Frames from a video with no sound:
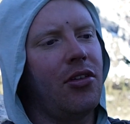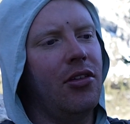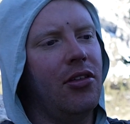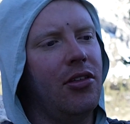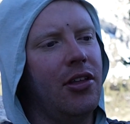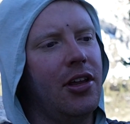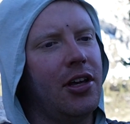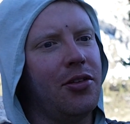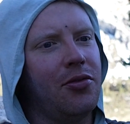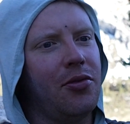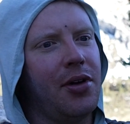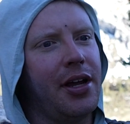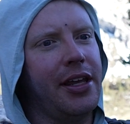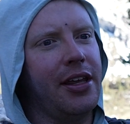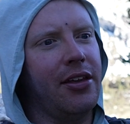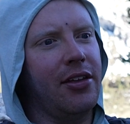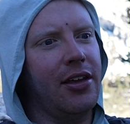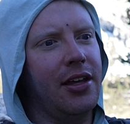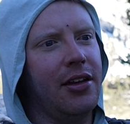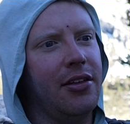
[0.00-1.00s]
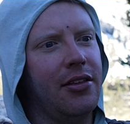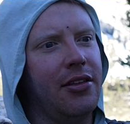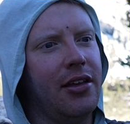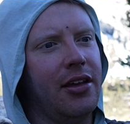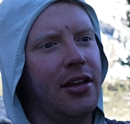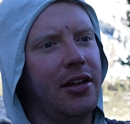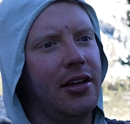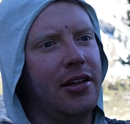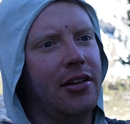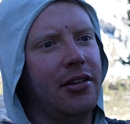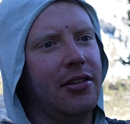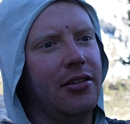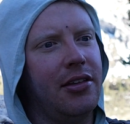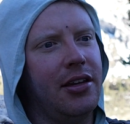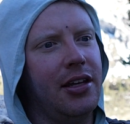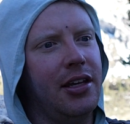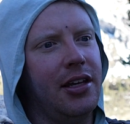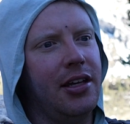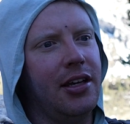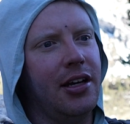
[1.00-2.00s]
they can regulate then
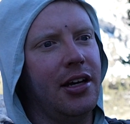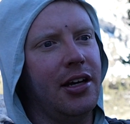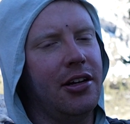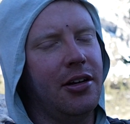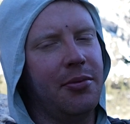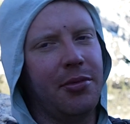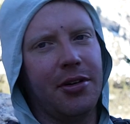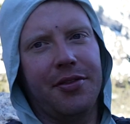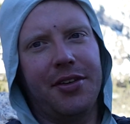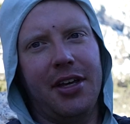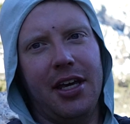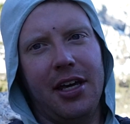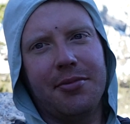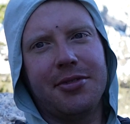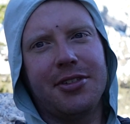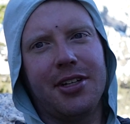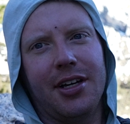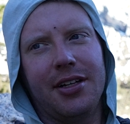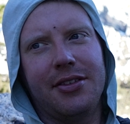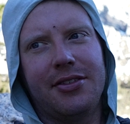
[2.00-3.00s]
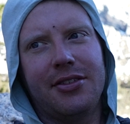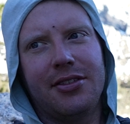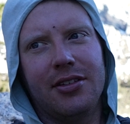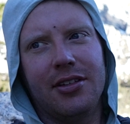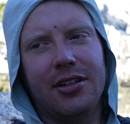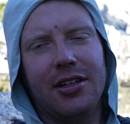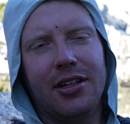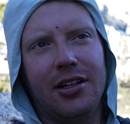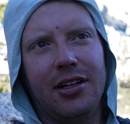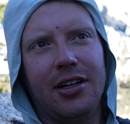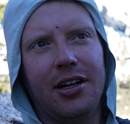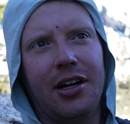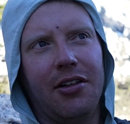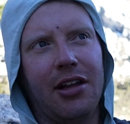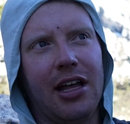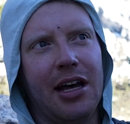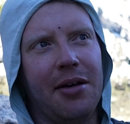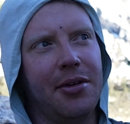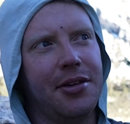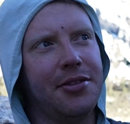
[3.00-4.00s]
the number of campsites
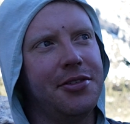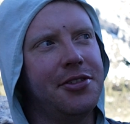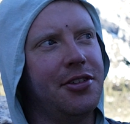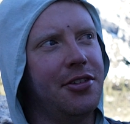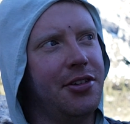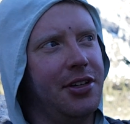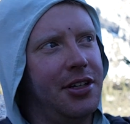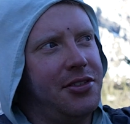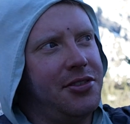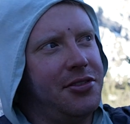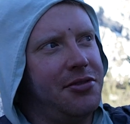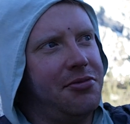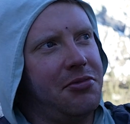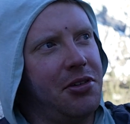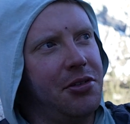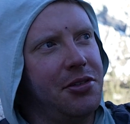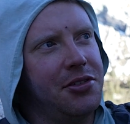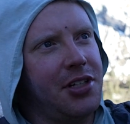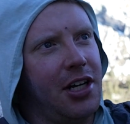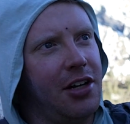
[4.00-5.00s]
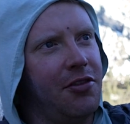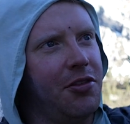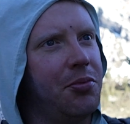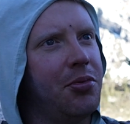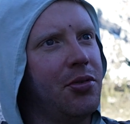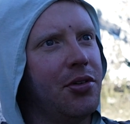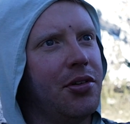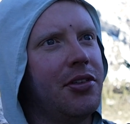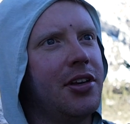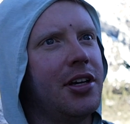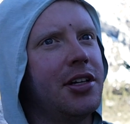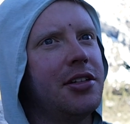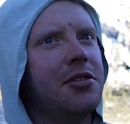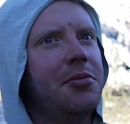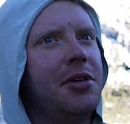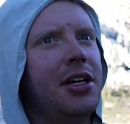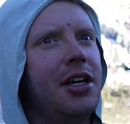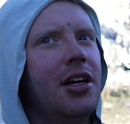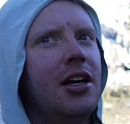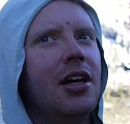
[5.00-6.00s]
allotments. So that's always kind of an important thing to
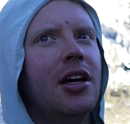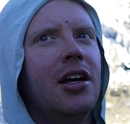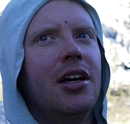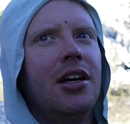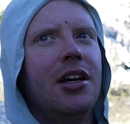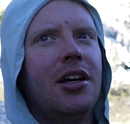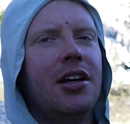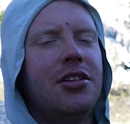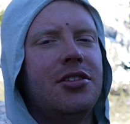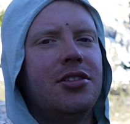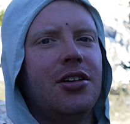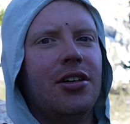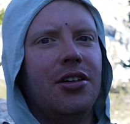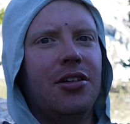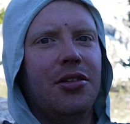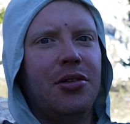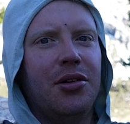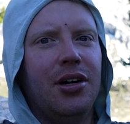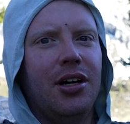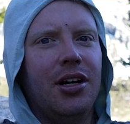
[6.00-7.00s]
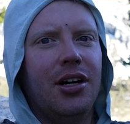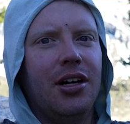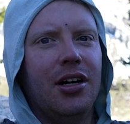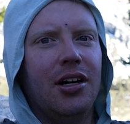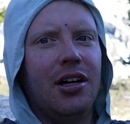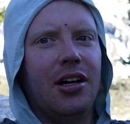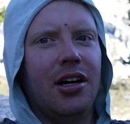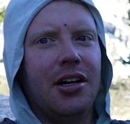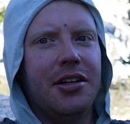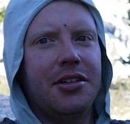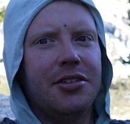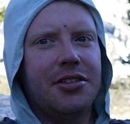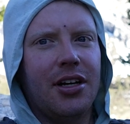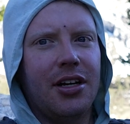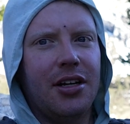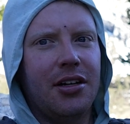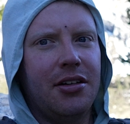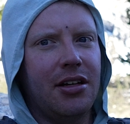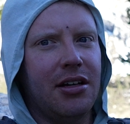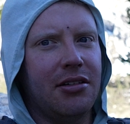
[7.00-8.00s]
me. So I
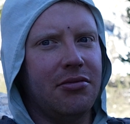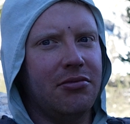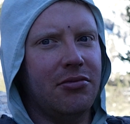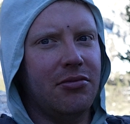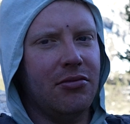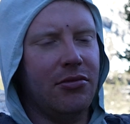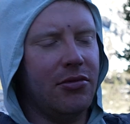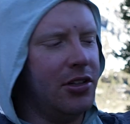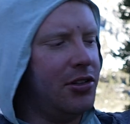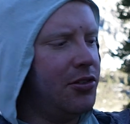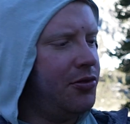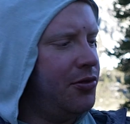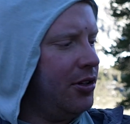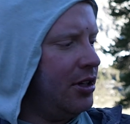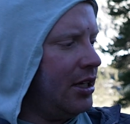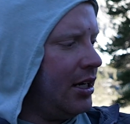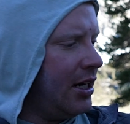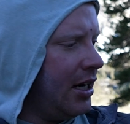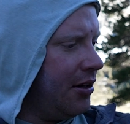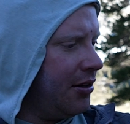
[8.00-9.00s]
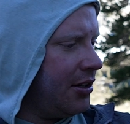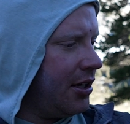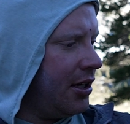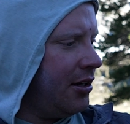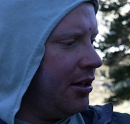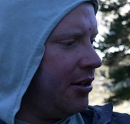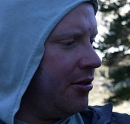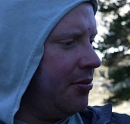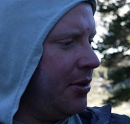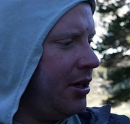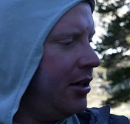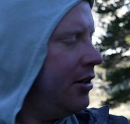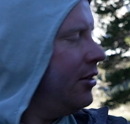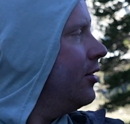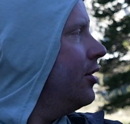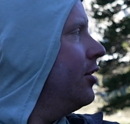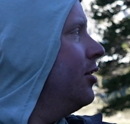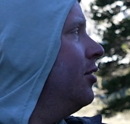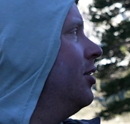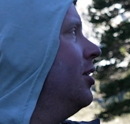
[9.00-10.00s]
decided, yeah, let's fill that out. Got nothing better to
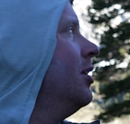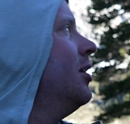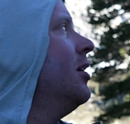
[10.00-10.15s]
do.